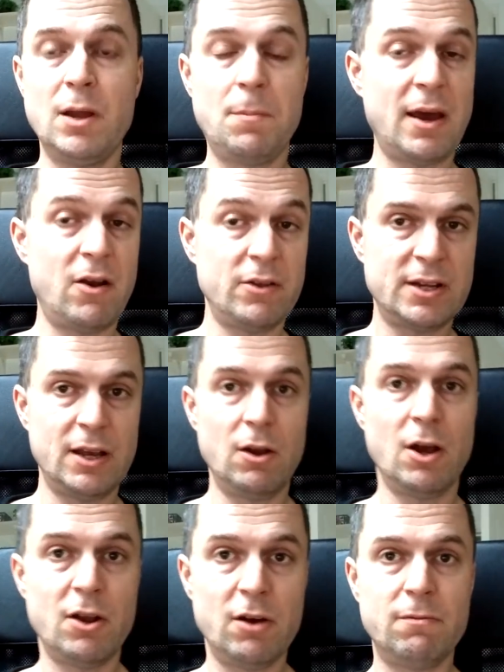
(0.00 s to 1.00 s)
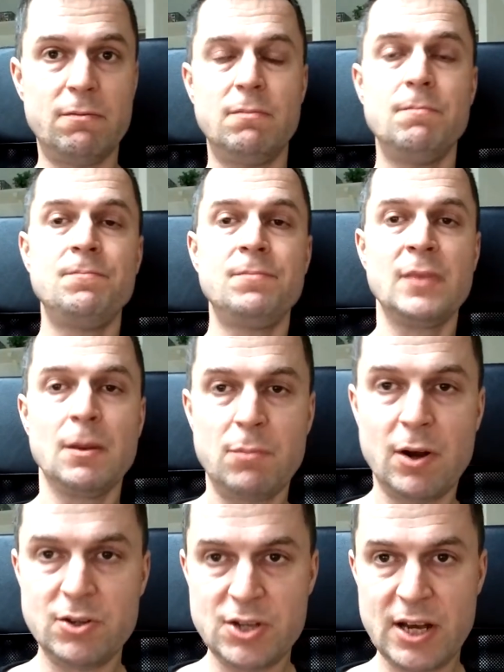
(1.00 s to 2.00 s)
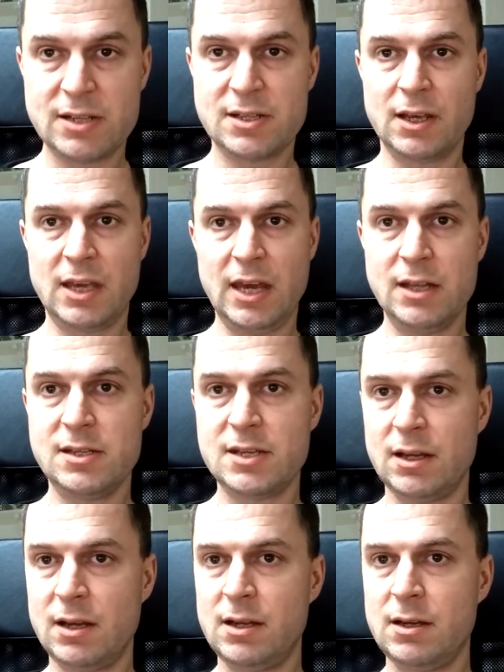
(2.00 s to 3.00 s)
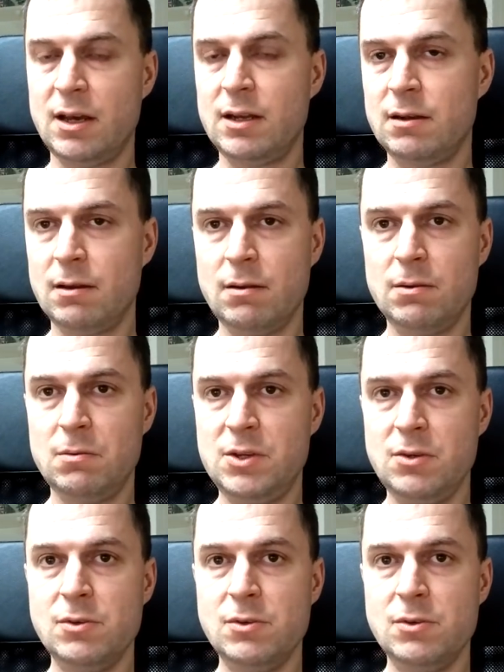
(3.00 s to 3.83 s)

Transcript: When apparently a lot of projects and kids and